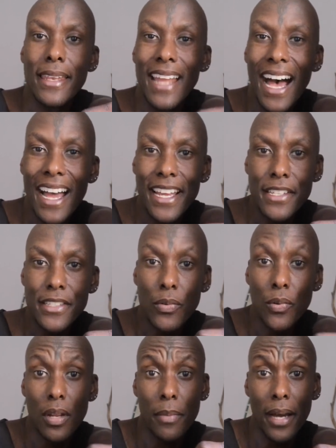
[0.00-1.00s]
9's
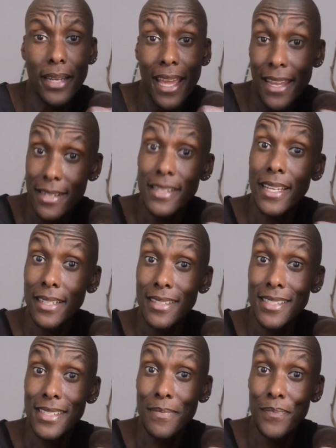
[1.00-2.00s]
all about
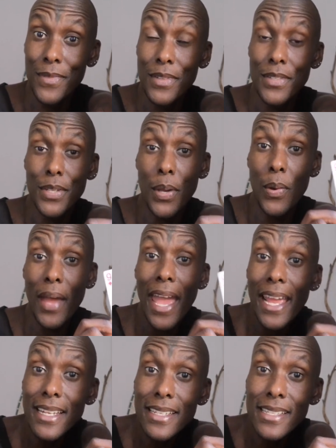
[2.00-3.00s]
endings. So
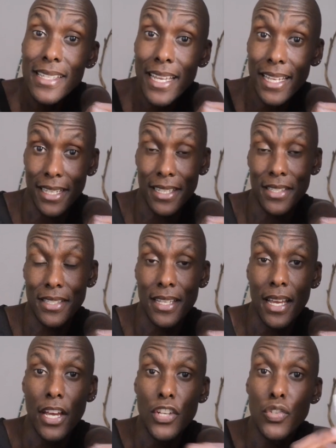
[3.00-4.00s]

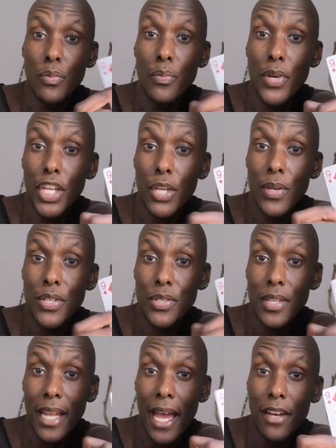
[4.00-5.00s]
endings to bring you
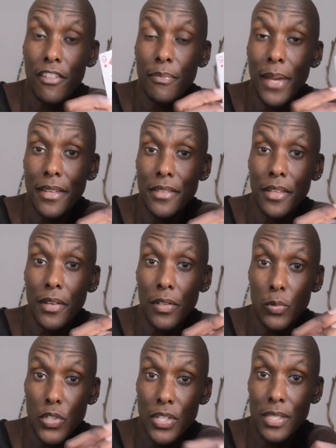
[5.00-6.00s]
into the 9 of
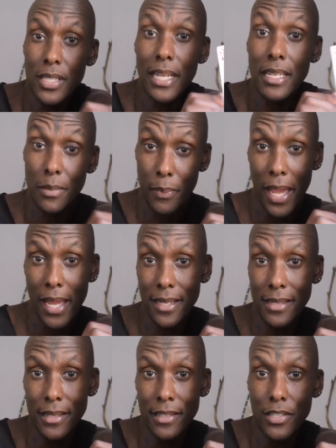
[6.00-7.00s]
pentacles, which is
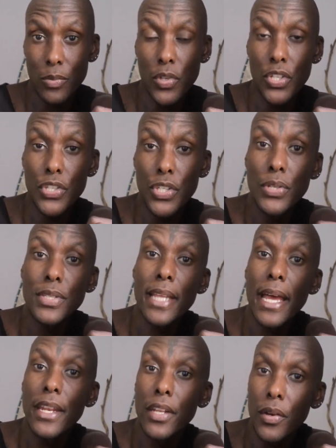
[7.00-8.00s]
independence, which is you
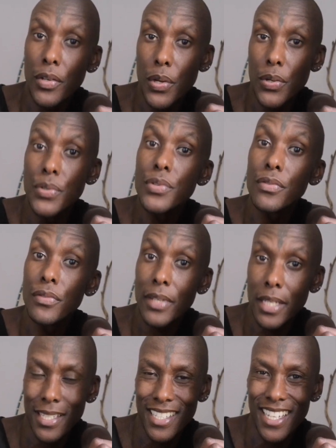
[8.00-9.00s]
standing on your own 2
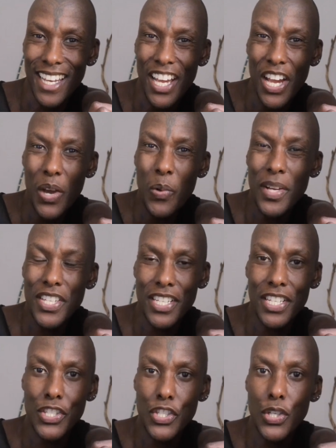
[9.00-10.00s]
feet,
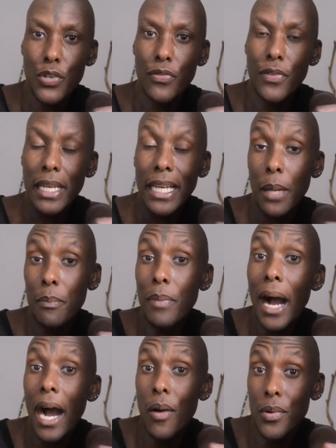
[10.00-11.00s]
which is you feeling
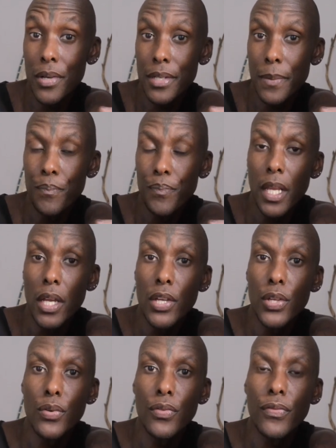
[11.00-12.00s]
empowered,
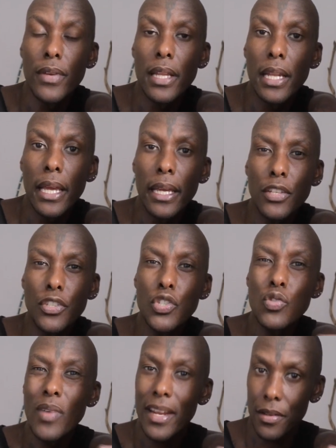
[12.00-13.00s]
you feeling
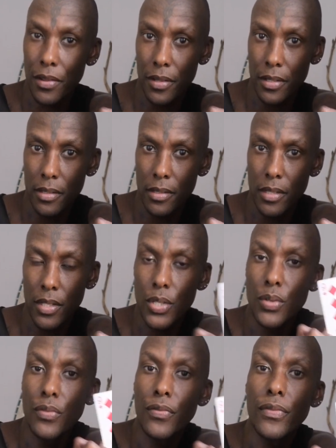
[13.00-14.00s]
strengthened,
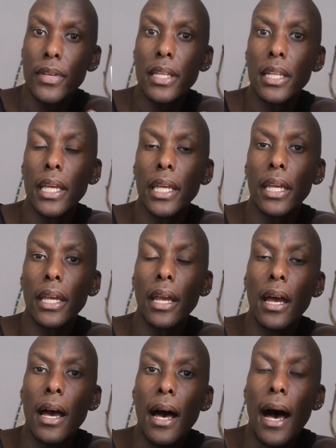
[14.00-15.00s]
you feeling